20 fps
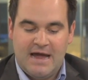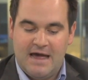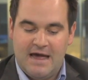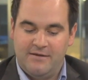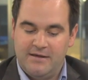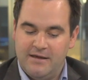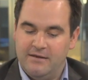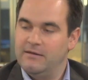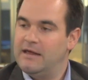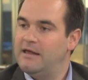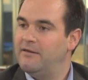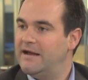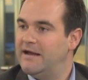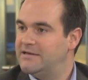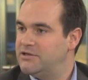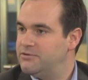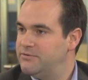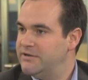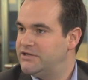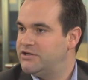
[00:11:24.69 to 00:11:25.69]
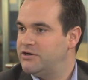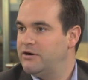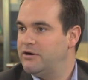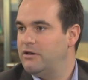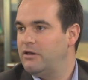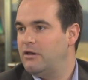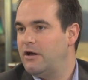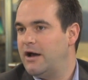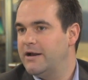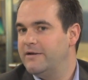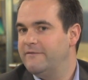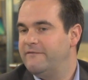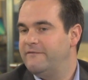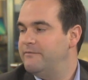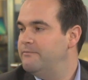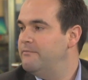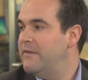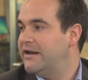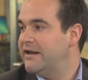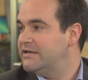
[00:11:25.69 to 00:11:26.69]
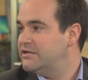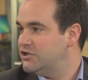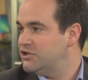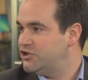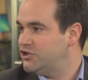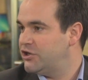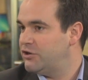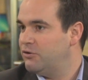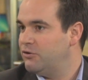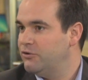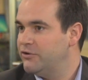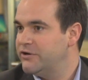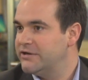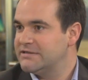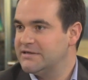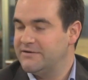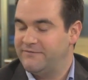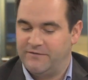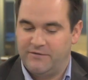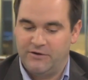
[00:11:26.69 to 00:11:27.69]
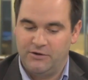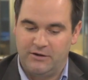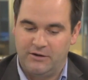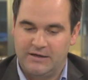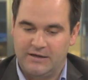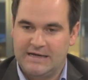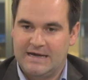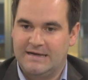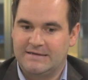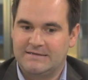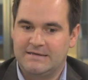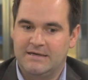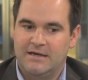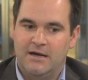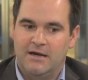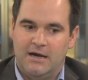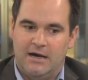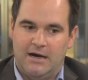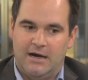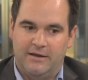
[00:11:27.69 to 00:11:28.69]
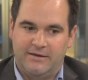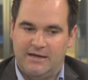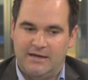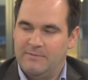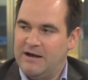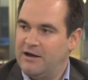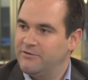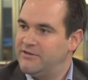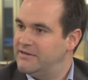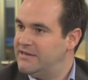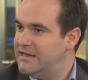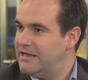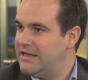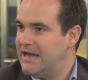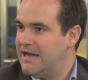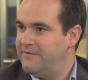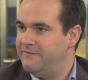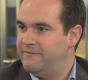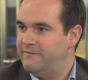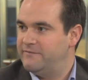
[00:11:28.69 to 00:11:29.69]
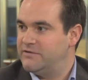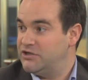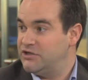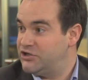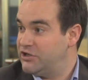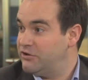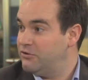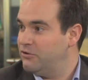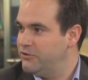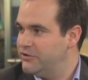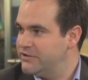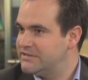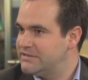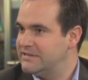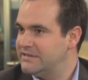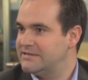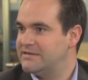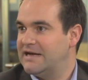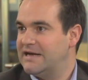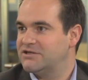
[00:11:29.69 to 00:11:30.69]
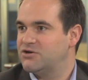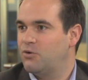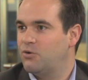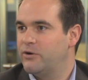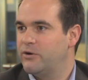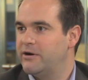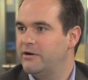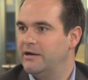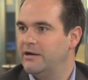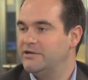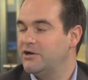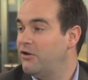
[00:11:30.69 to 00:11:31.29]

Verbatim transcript: And then they like to return a lot of money to shareholders. And if you look at uh, the amount that they gave to shareholders this last quarter,